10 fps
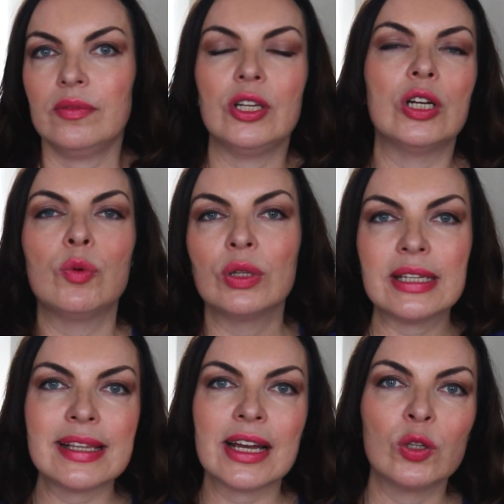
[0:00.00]
what
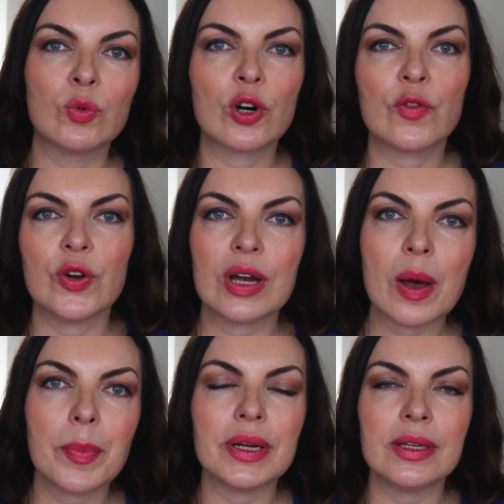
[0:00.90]
is it like to work for your
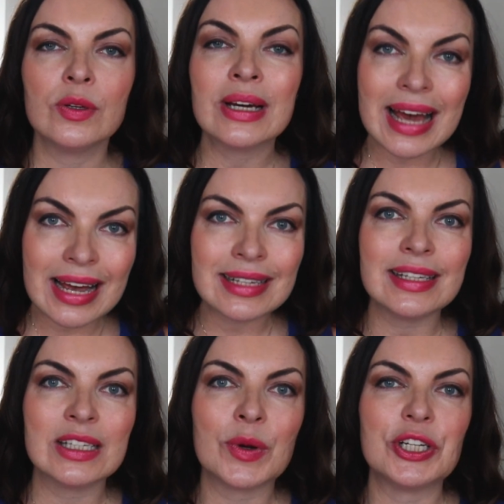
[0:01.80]
company? You can ask
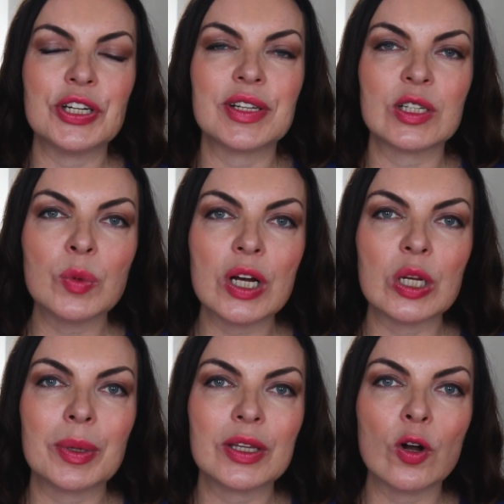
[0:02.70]
these questions as
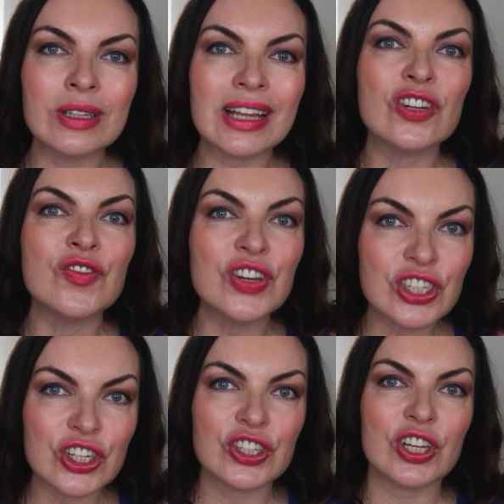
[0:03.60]
well, but all that
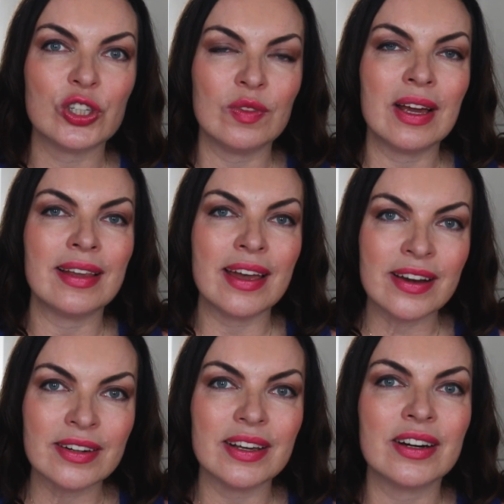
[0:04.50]
research that you've done
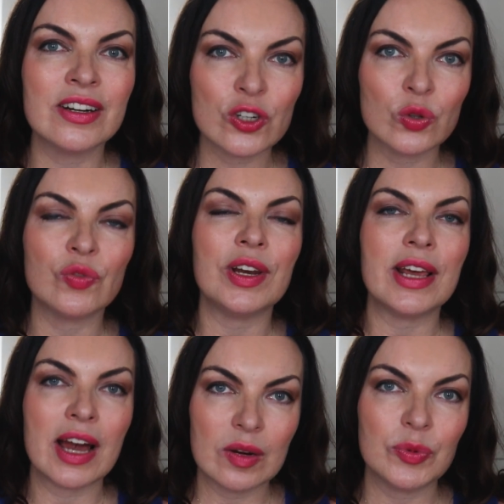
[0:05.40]
earlier should
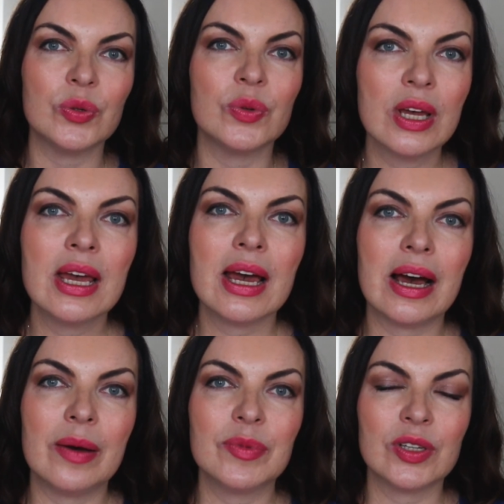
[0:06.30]
really help you,
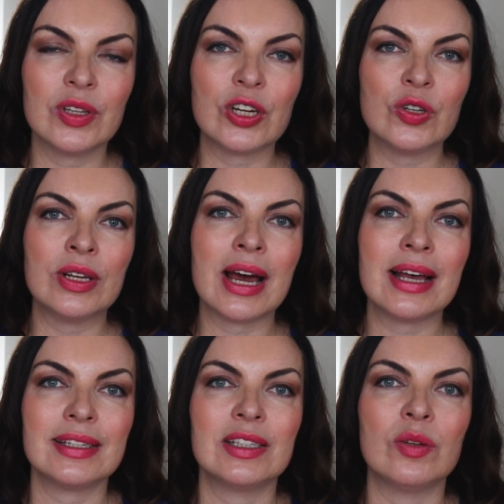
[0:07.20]
so that you can
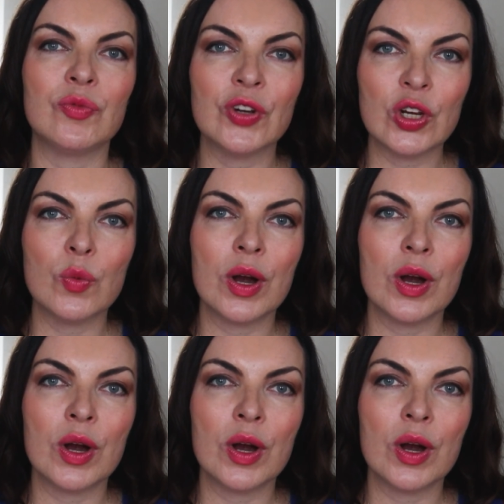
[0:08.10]
ask some really